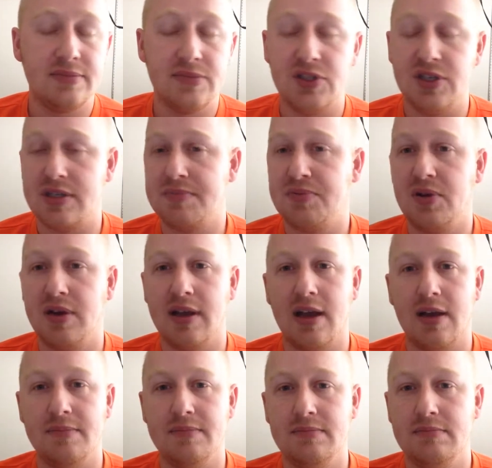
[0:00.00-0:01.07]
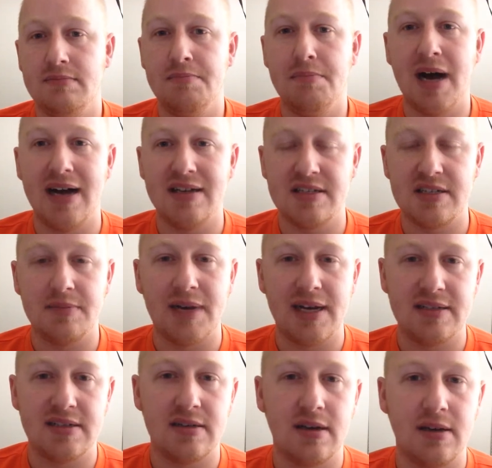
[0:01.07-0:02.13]
Just putting up monster
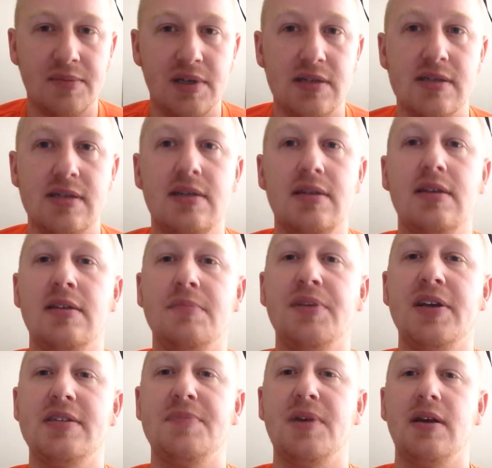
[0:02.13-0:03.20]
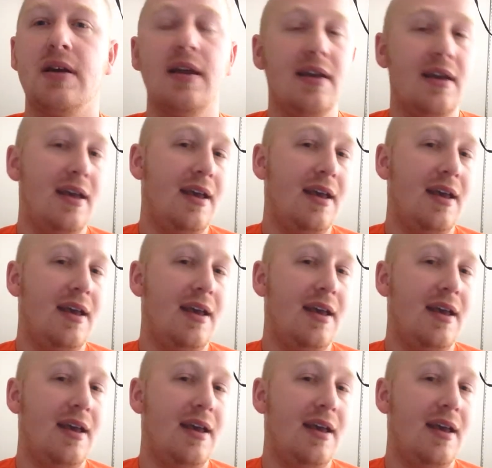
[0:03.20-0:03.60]
numbers in Pittsburgh.